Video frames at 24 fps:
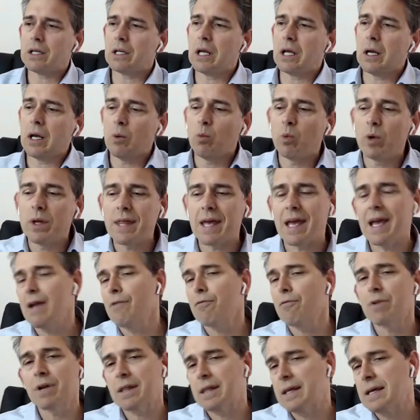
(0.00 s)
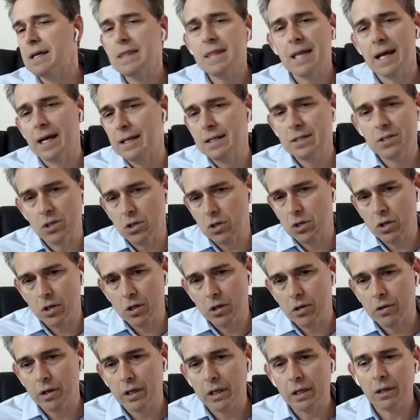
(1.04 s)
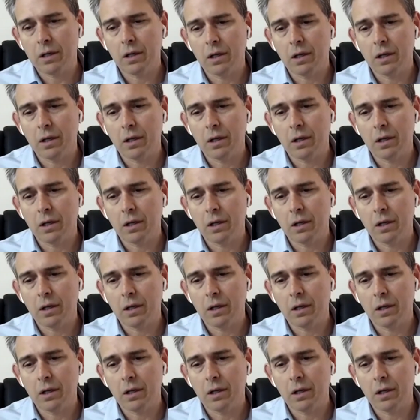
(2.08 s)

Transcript: with everything that is occurring?